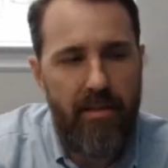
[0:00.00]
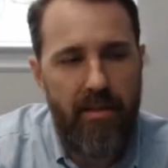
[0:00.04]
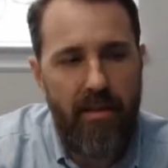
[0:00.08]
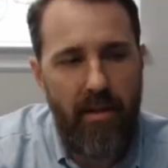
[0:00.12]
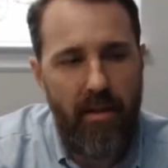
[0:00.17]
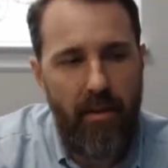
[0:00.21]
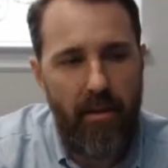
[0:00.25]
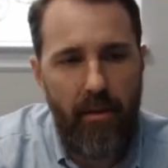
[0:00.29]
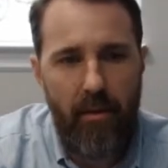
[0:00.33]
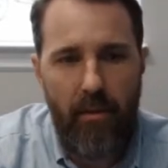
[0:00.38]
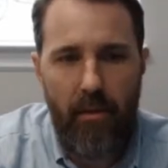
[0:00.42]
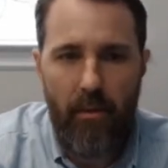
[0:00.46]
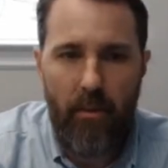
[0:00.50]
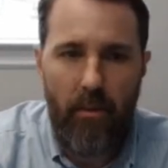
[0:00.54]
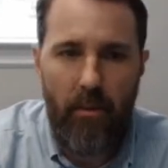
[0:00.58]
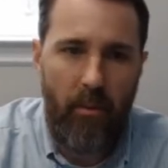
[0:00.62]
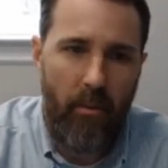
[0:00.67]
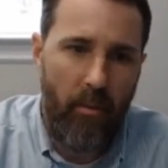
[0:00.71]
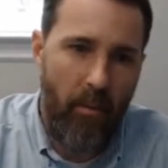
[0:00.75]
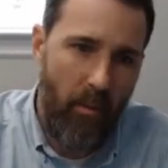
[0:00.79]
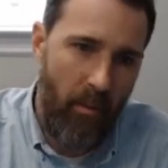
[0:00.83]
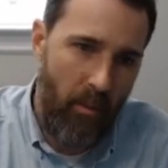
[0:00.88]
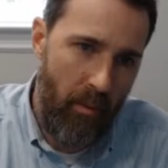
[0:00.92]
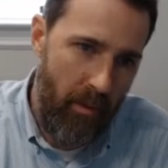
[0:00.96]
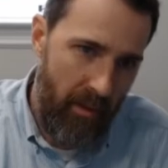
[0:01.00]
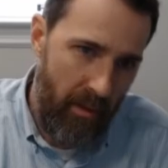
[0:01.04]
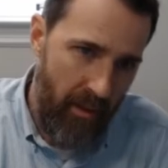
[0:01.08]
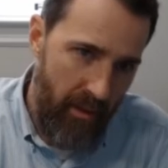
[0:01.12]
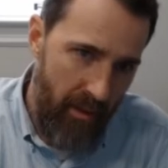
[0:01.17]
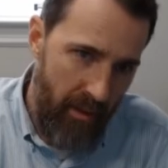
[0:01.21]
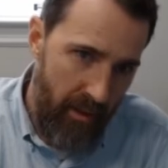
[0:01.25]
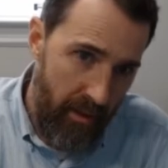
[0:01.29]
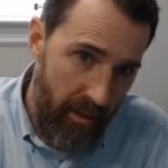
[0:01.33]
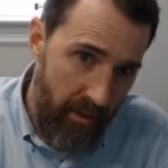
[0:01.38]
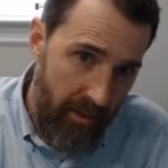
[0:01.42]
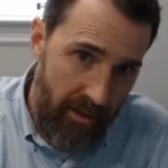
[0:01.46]
And so
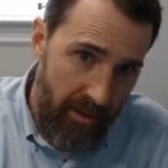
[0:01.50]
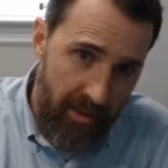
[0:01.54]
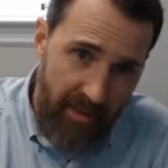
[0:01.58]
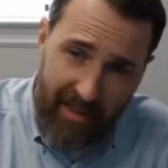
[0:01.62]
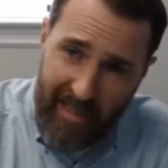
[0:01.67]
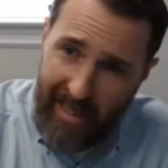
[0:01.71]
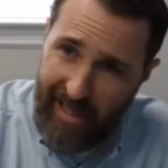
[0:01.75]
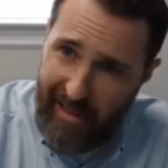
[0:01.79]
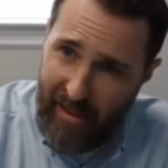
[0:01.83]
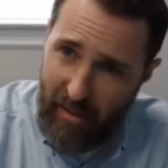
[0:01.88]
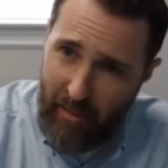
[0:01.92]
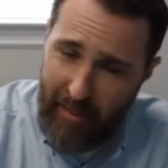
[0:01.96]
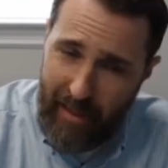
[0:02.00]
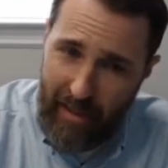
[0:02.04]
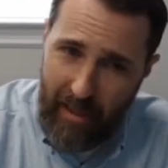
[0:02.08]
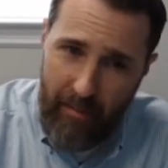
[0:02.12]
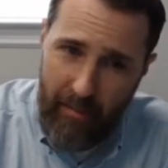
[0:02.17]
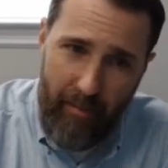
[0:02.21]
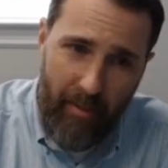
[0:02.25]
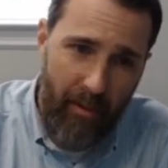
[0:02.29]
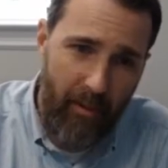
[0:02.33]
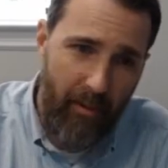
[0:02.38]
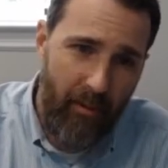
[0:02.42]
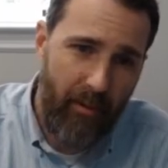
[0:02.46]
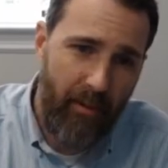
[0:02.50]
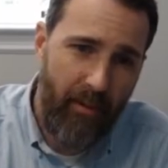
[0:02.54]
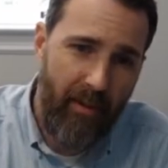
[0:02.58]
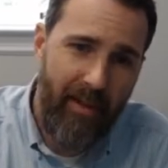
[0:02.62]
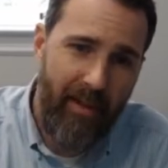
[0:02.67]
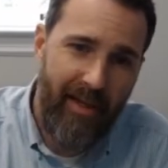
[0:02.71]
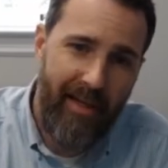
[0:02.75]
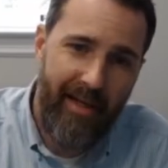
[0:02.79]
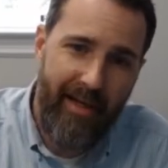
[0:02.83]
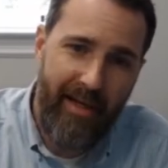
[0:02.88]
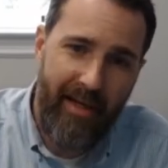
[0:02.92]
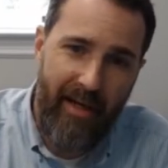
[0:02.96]
here's the zygomatic
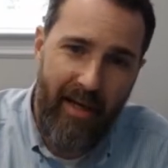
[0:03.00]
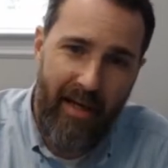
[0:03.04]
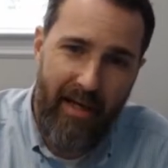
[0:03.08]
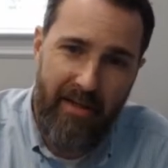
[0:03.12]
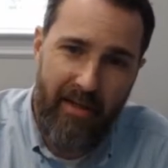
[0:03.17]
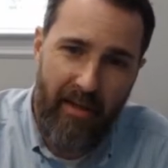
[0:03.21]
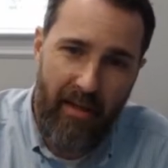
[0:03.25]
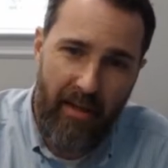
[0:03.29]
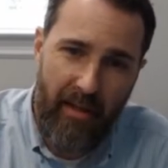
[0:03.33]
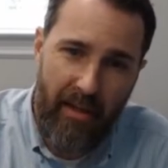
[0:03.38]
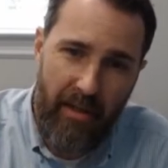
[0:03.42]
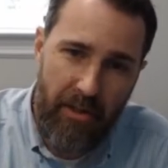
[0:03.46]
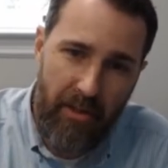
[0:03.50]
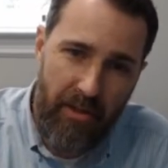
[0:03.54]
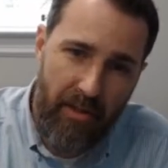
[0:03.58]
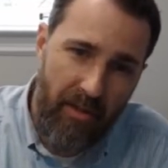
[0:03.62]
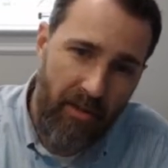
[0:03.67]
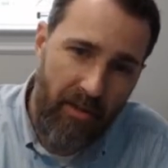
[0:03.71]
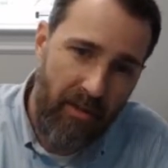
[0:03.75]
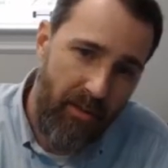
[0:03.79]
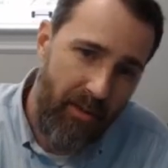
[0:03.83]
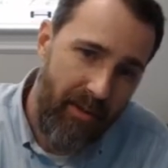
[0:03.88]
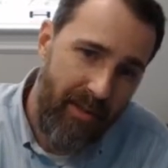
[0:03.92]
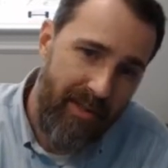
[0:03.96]
bone in isolation.